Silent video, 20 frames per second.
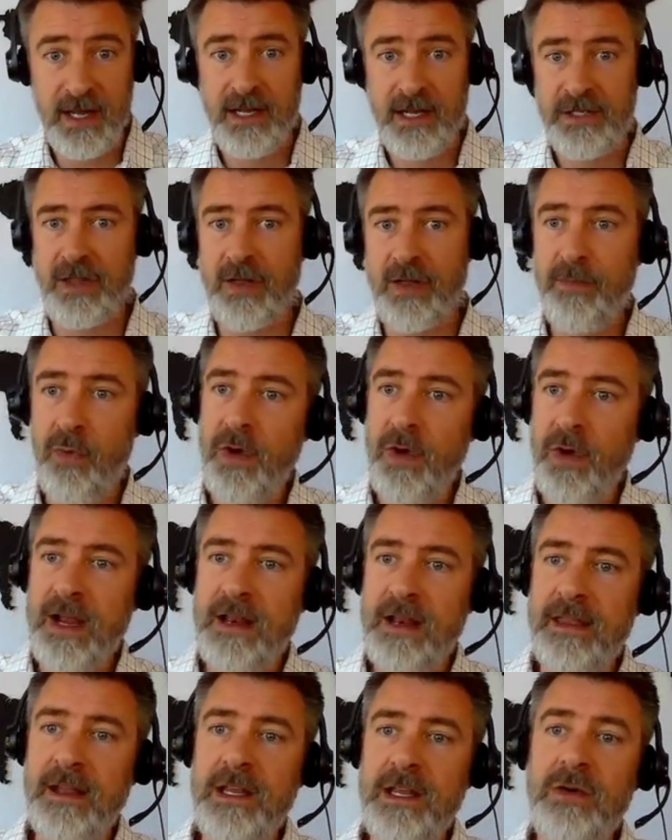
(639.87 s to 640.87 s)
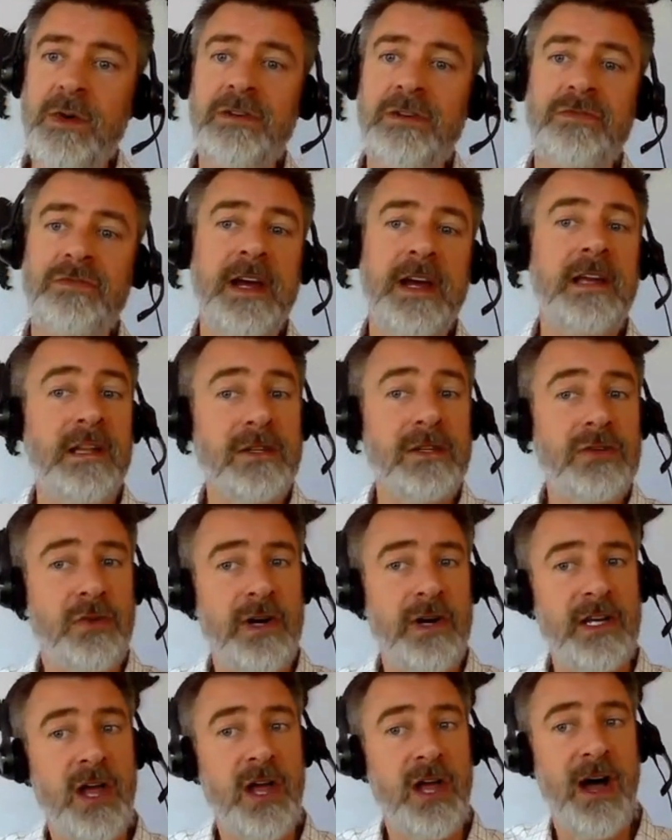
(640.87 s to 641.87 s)
to the point that US
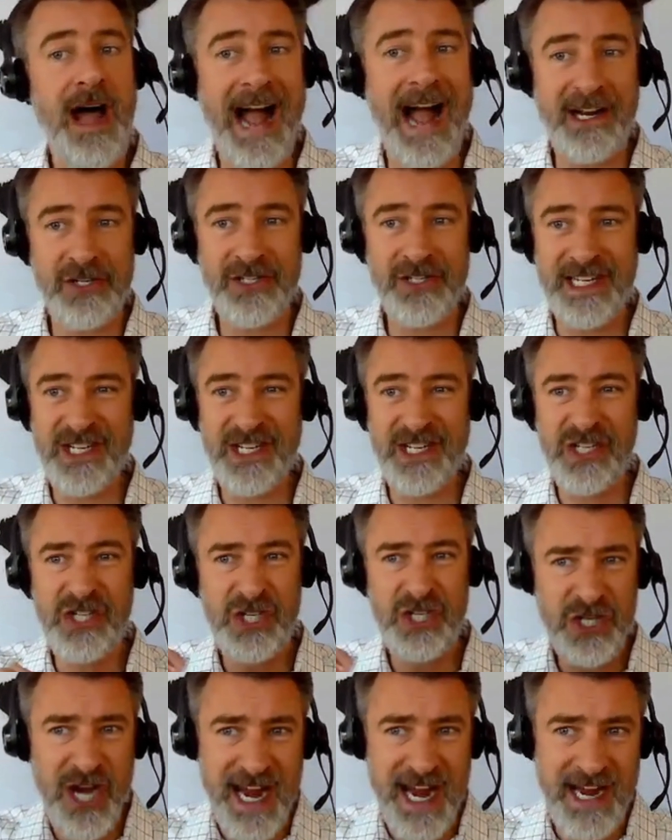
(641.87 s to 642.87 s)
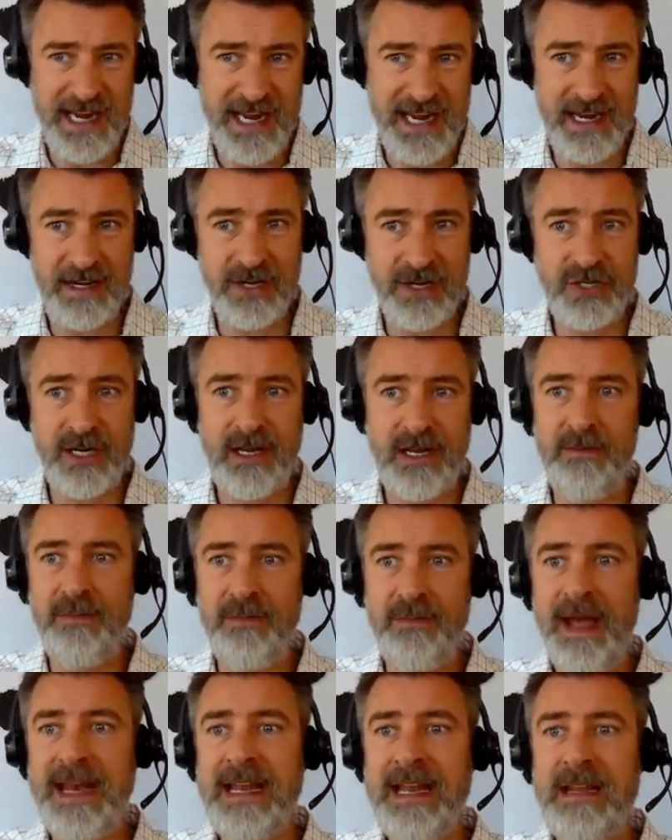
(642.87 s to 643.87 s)
regulatory law actually changed in
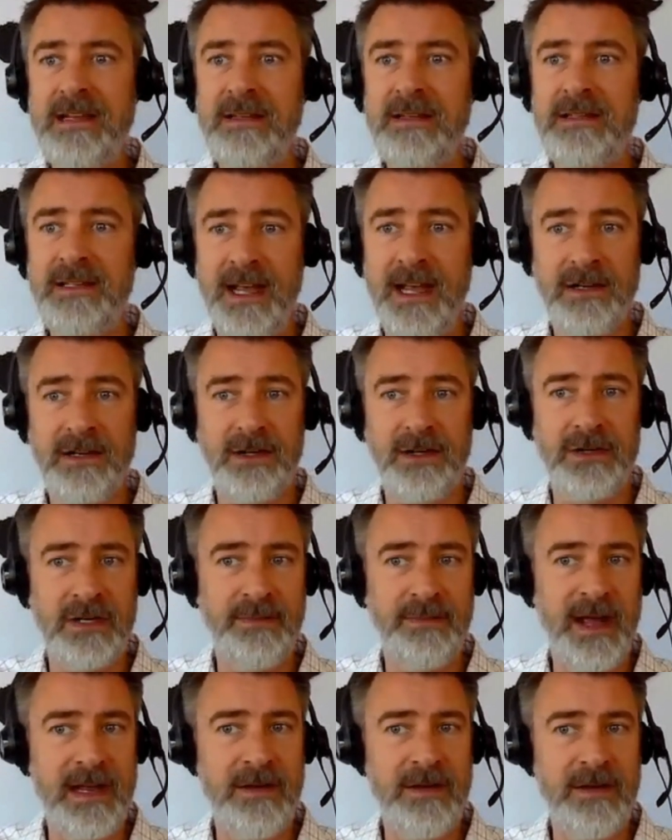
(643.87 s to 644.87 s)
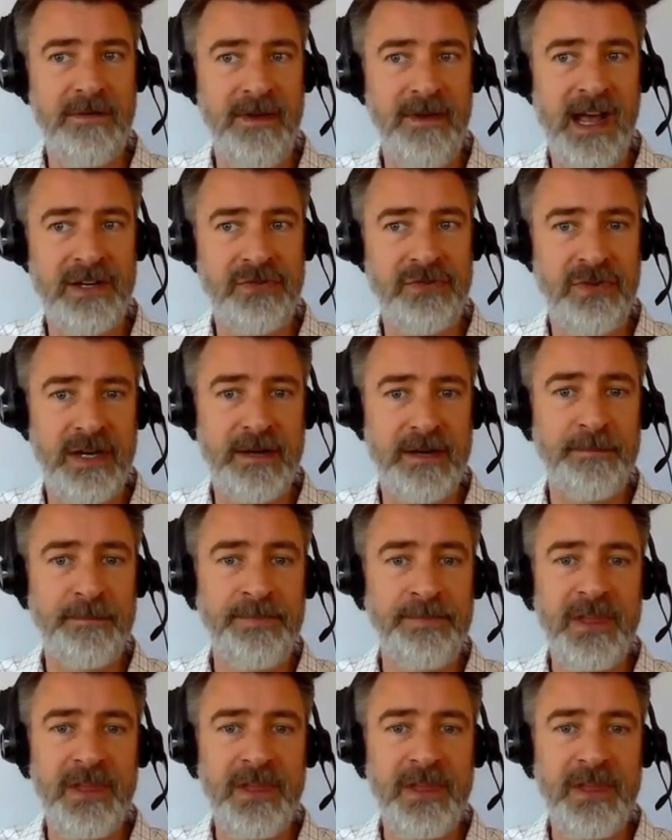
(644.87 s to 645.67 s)
many sectors in manufacturing